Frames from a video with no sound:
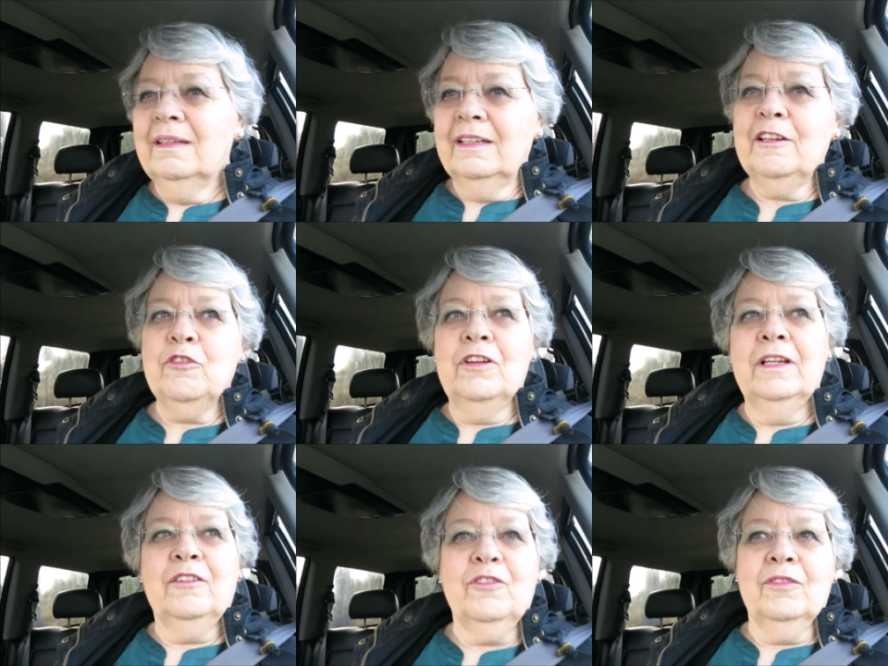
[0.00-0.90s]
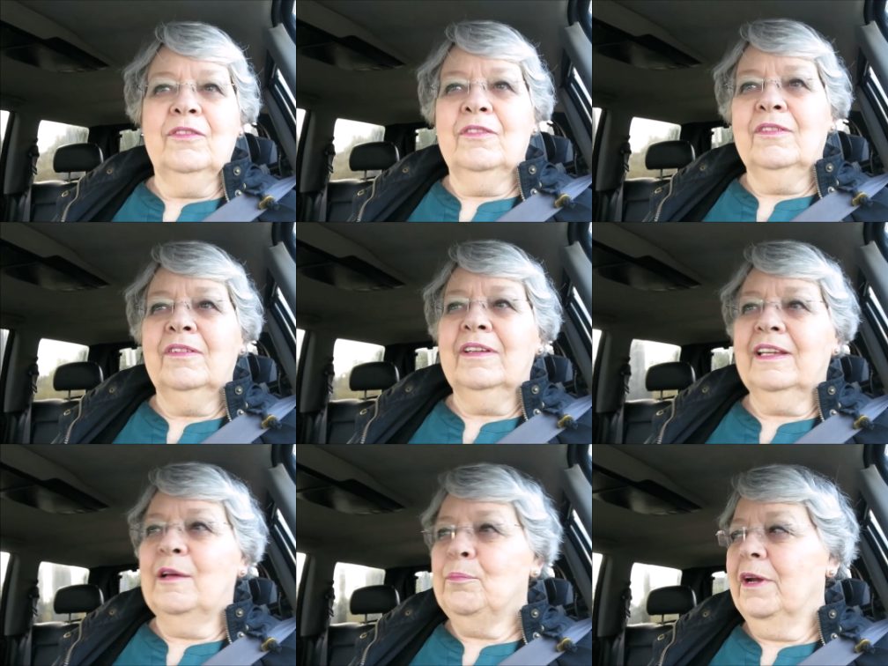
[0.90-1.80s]
literally
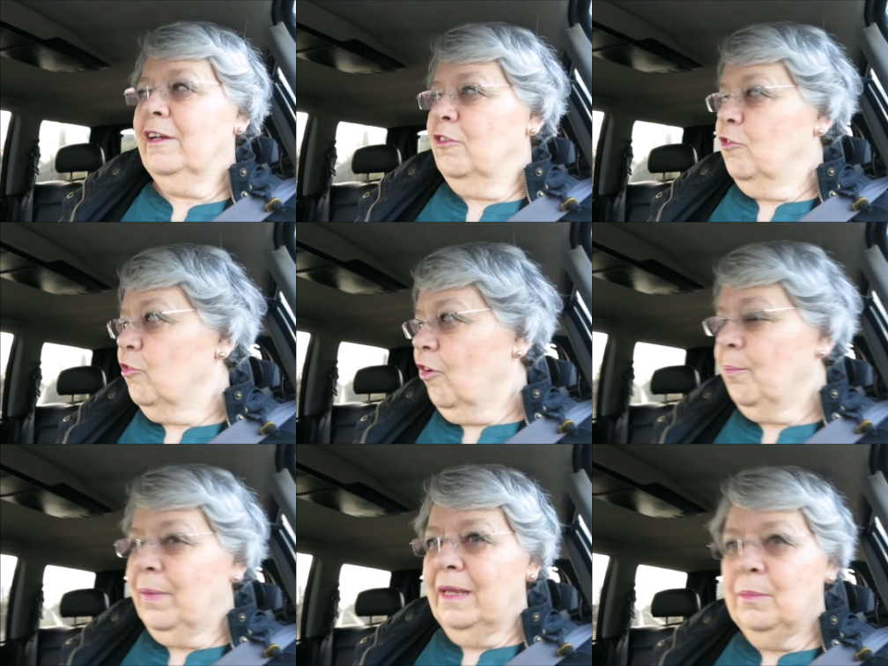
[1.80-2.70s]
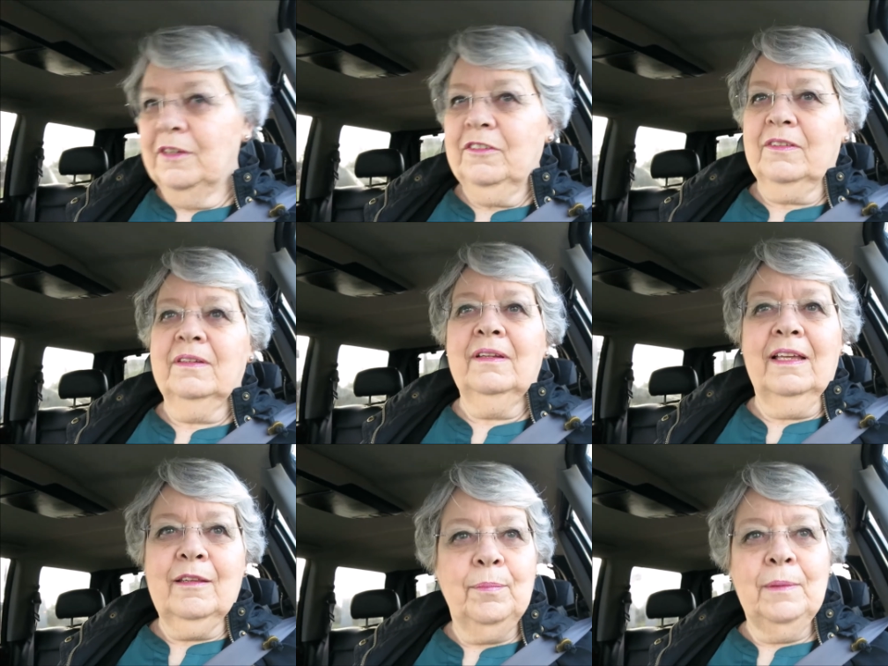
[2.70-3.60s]
get pregnant and drop babies, and
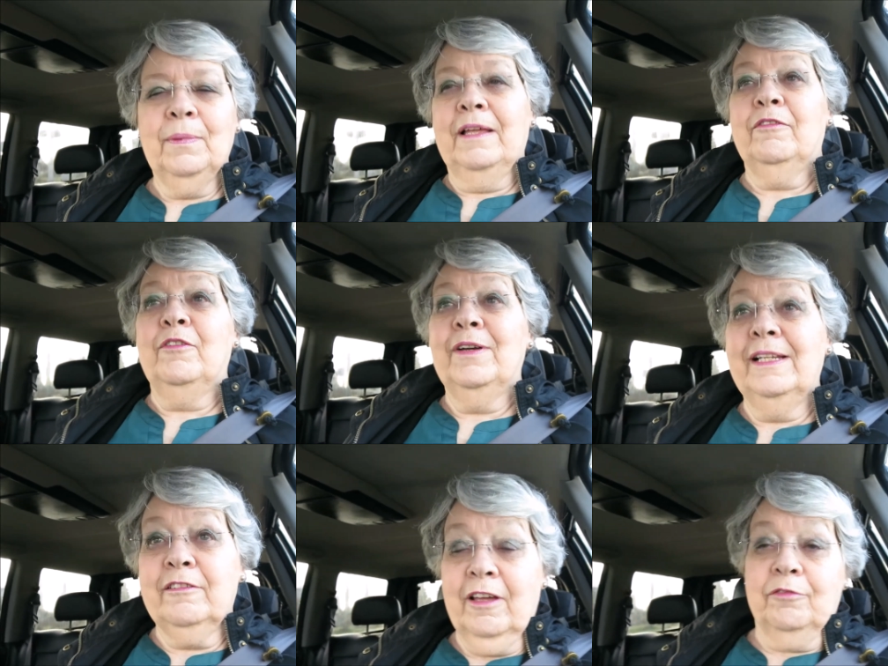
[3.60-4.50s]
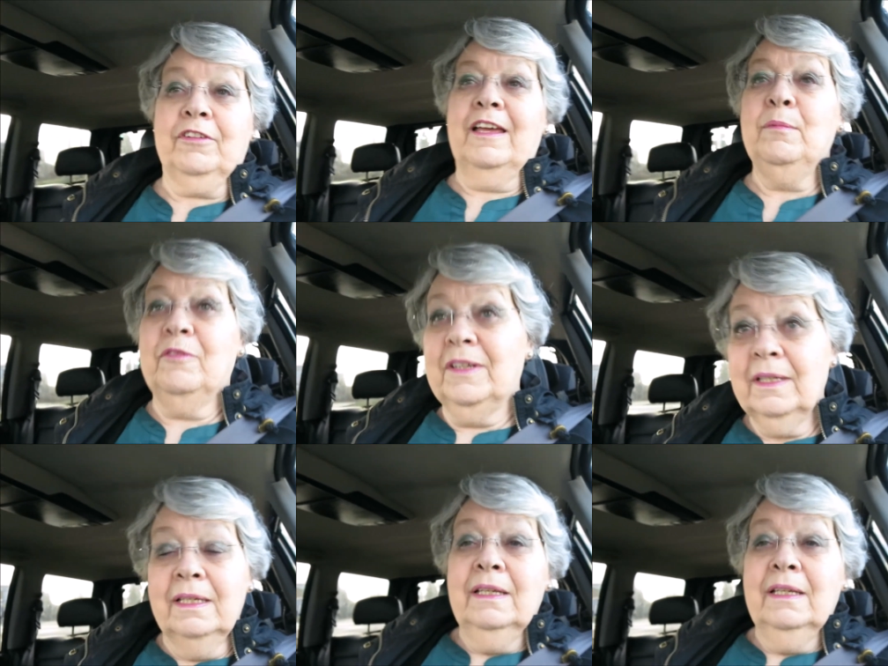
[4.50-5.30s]
other people have a really tough time of it.